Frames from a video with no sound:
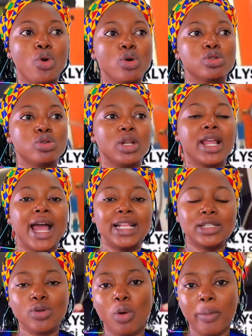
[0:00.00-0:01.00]
It tells
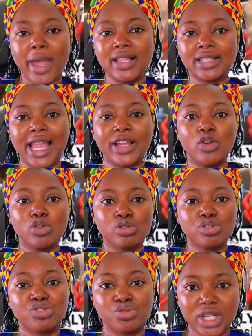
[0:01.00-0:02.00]
that Ghana in some years
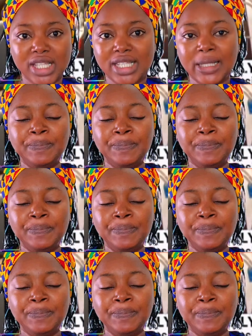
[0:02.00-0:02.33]
to come